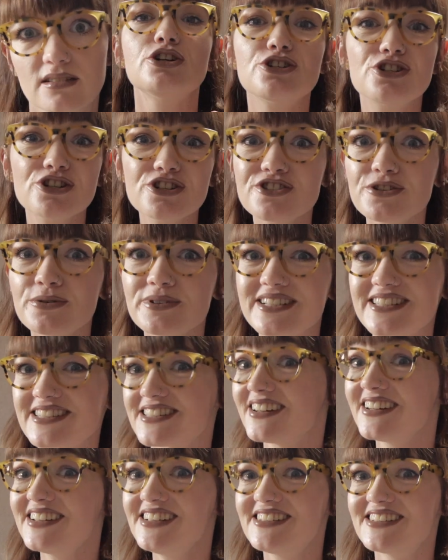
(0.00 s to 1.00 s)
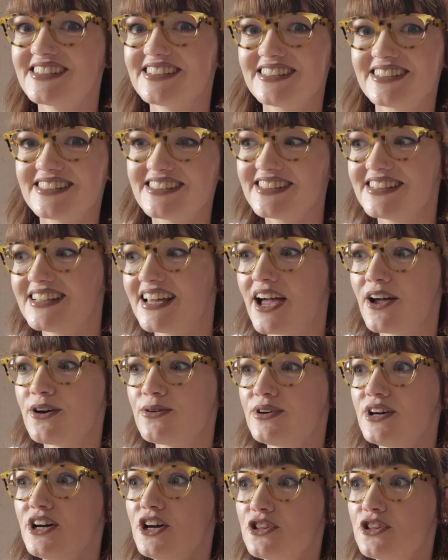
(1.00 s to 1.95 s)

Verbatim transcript: You're just so excited to see how